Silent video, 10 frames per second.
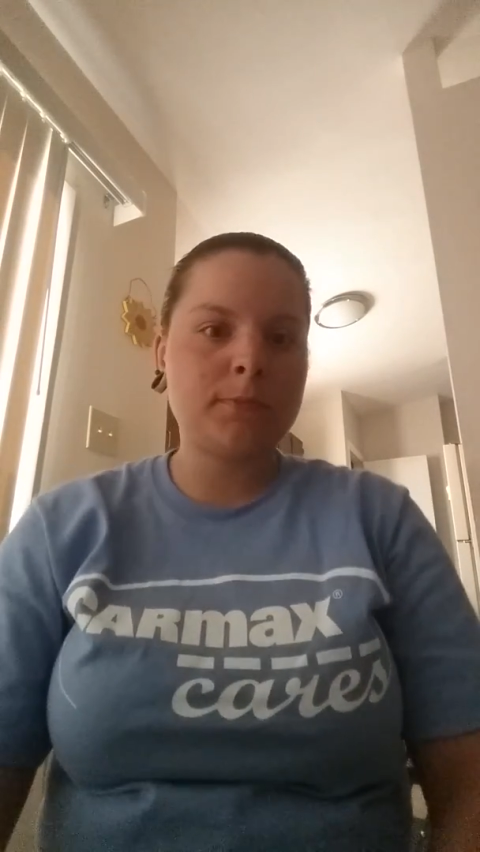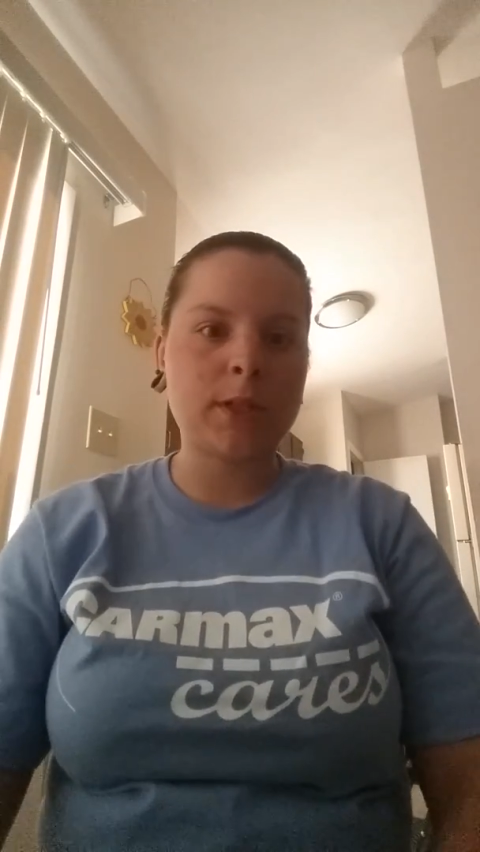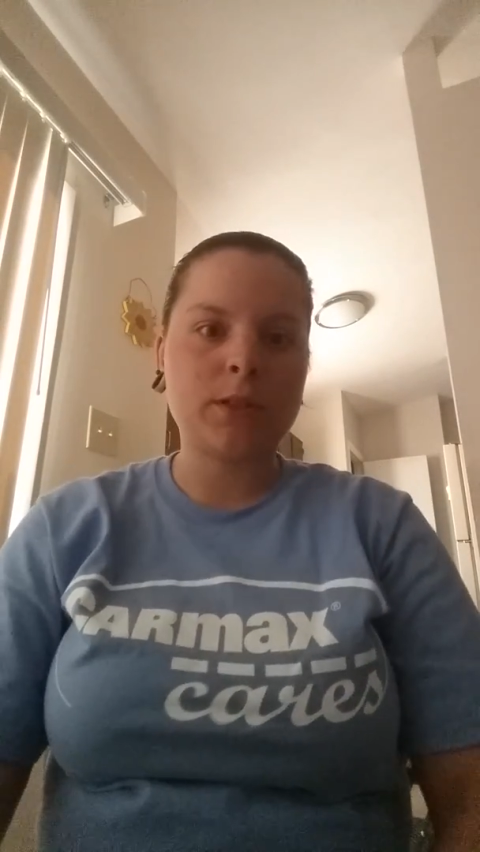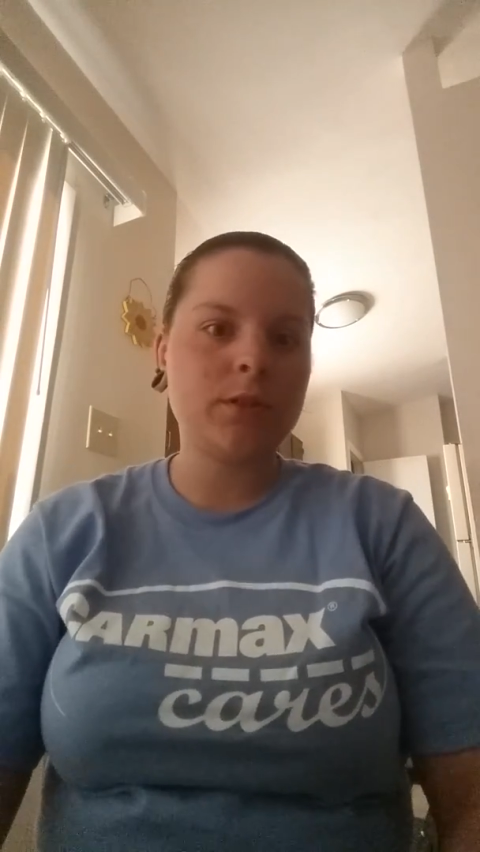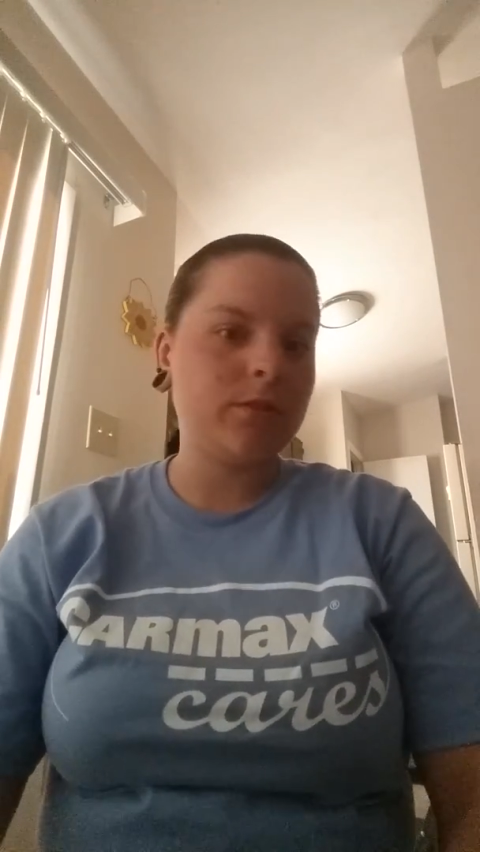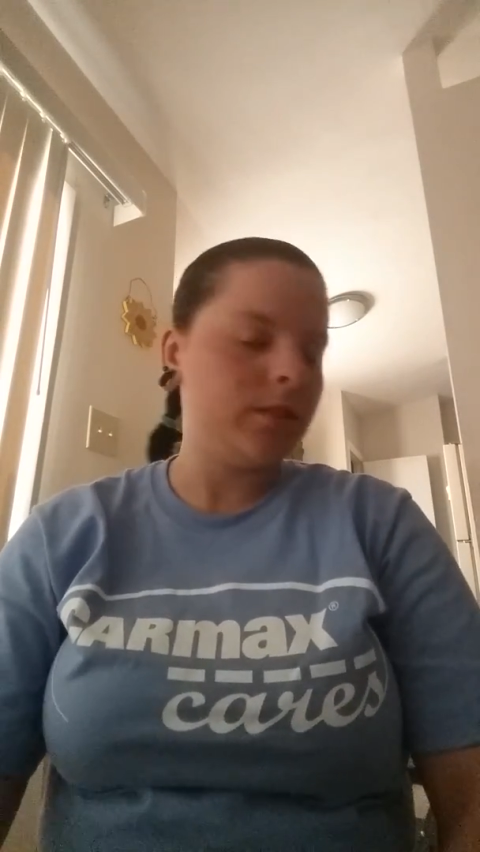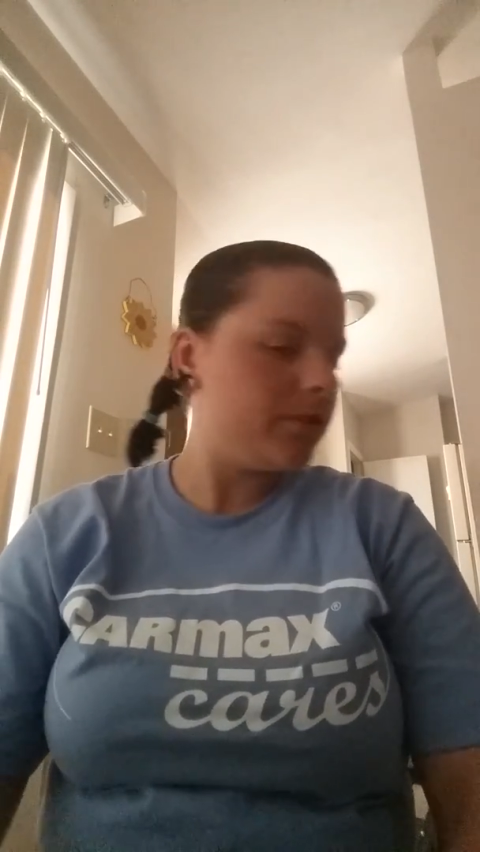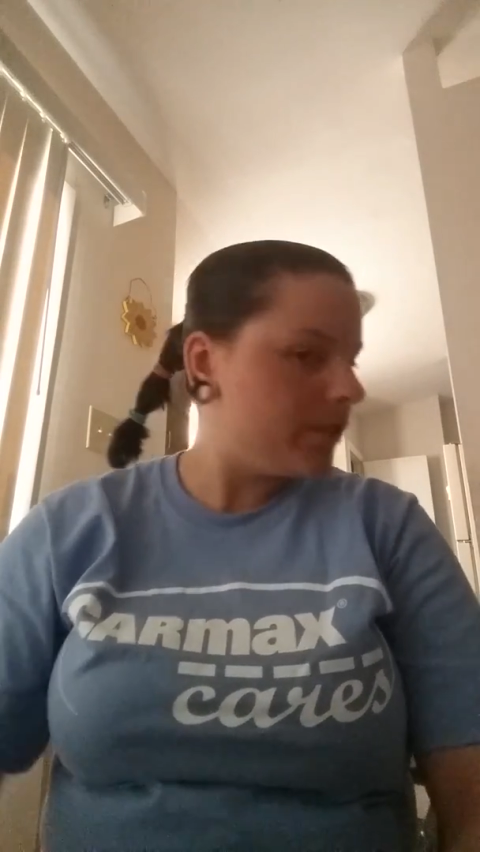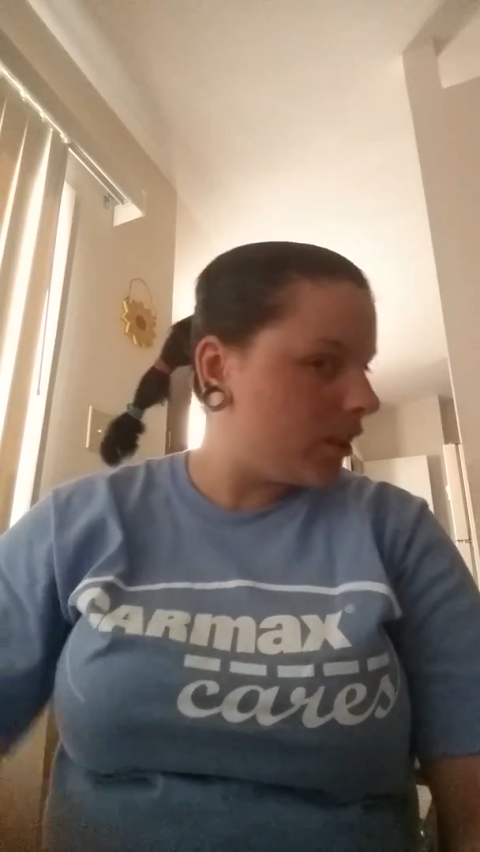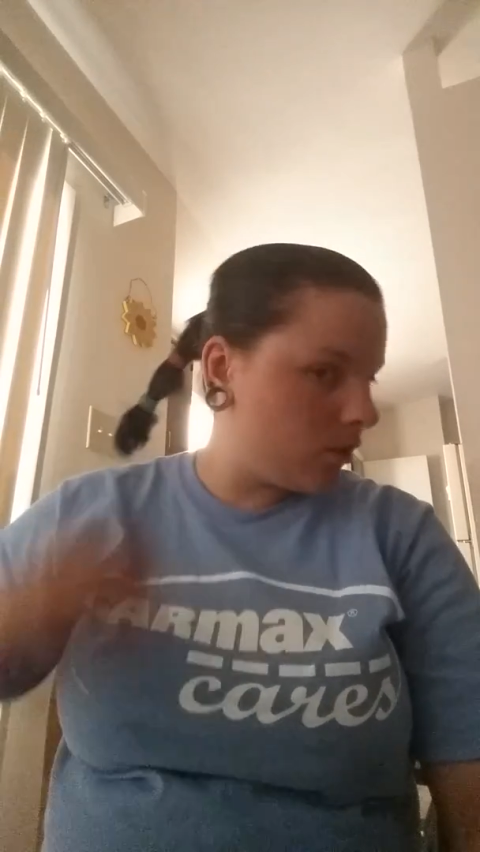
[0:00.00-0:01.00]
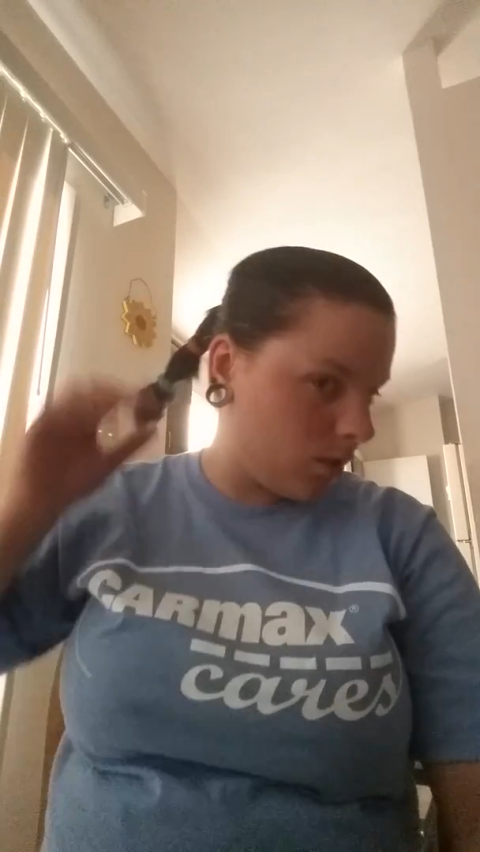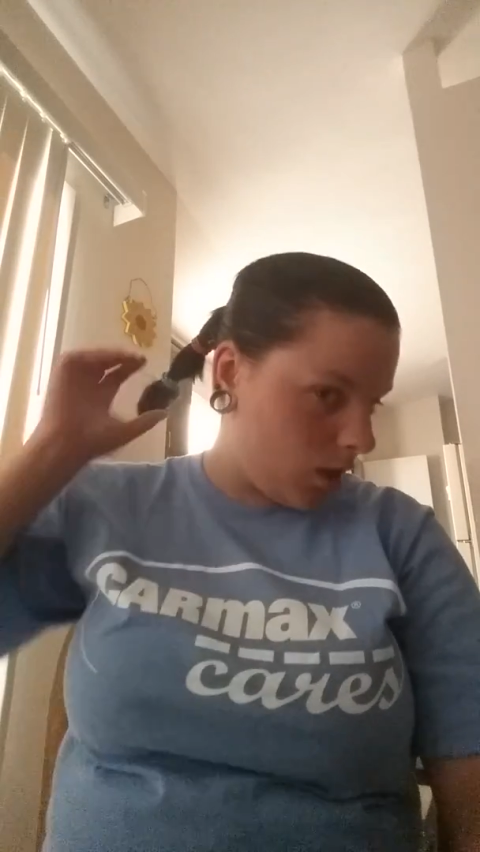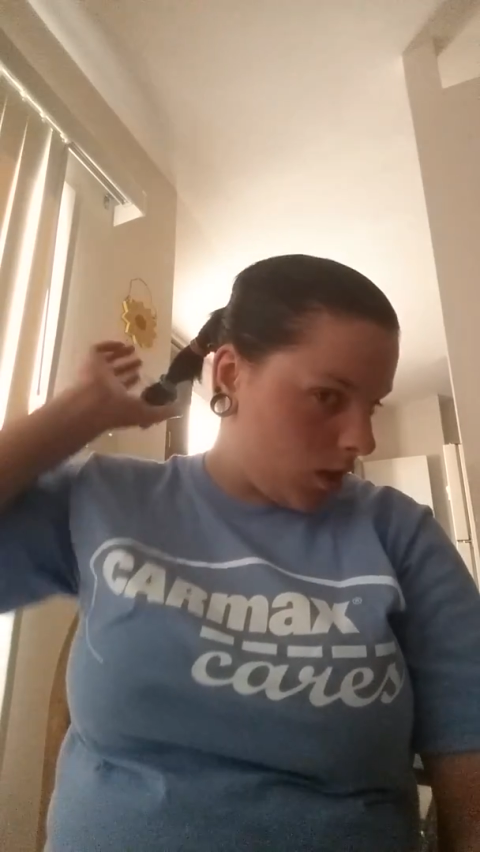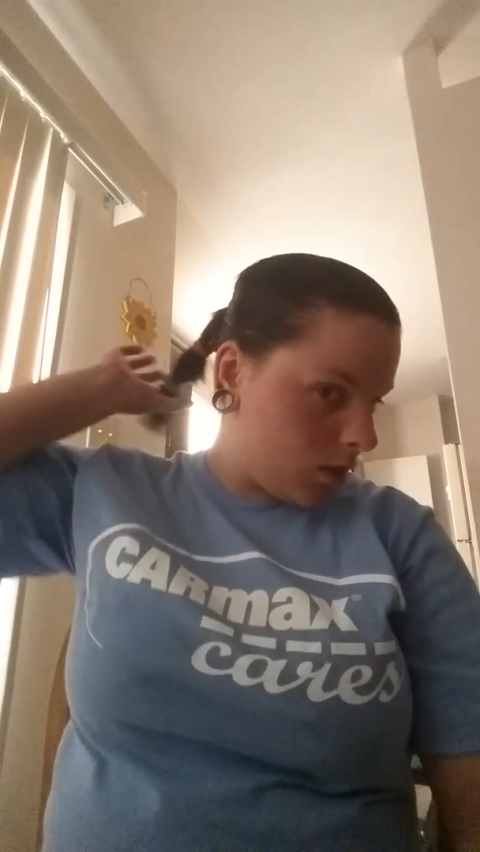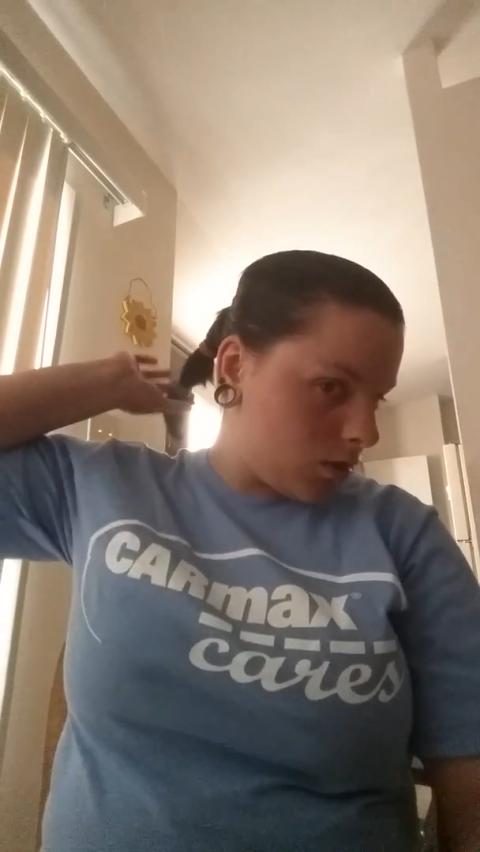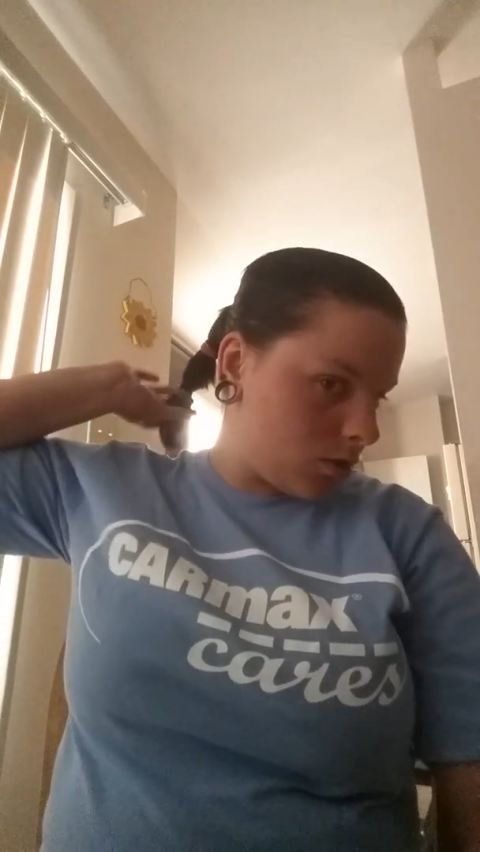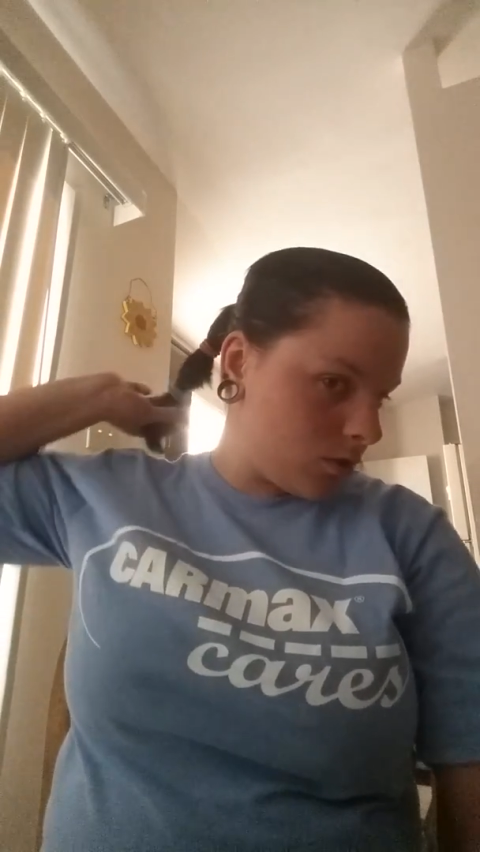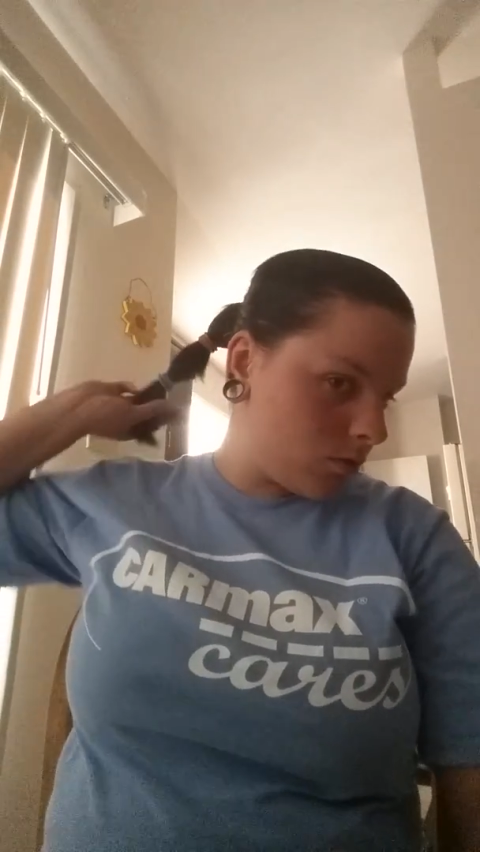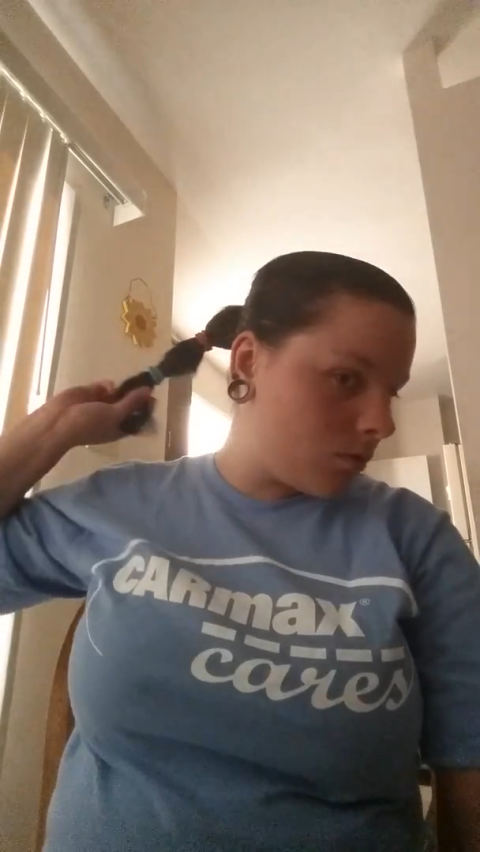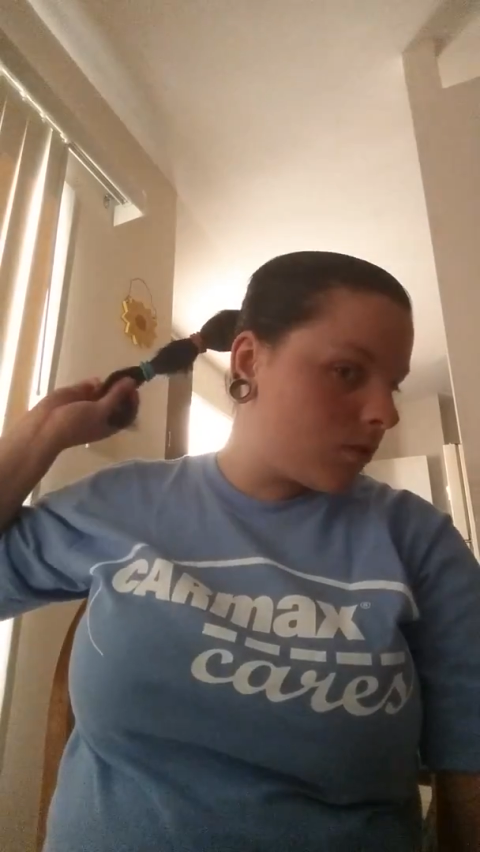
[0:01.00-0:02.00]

Part 2 of this video. So